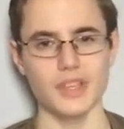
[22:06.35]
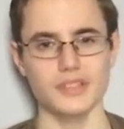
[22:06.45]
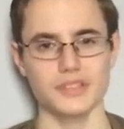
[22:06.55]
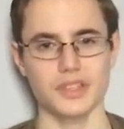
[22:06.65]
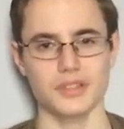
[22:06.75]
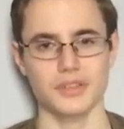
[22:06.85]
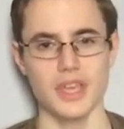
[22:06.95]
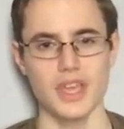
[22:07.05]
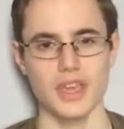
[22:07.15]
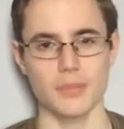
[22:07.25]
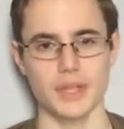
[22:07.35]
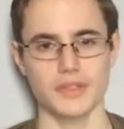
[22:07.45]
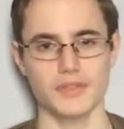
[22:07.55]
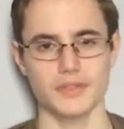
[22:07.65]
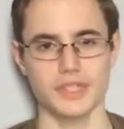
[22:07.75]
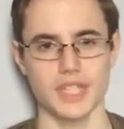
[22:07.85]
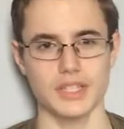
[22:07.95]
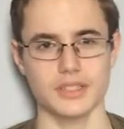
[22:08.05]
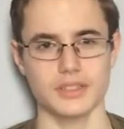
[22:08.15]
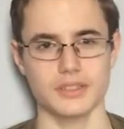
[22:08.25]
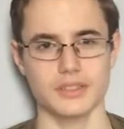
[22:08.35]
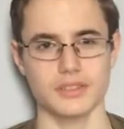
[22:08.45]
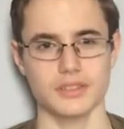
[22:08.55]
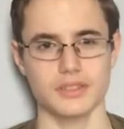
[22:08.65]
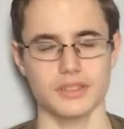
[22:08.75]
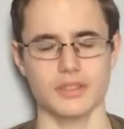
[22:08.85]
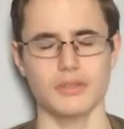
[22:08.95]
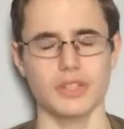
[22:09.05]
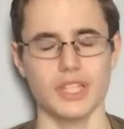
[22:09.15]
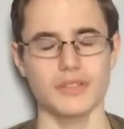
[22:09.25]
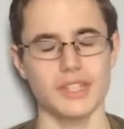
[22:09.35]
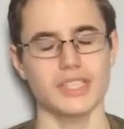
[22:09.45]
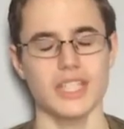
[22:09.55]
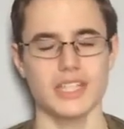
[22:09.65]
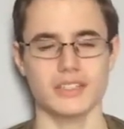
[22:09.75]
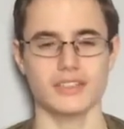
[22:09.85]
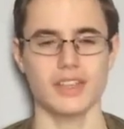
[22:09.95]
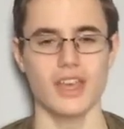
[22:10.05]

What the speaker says: So it'll be from I keep saying seasons,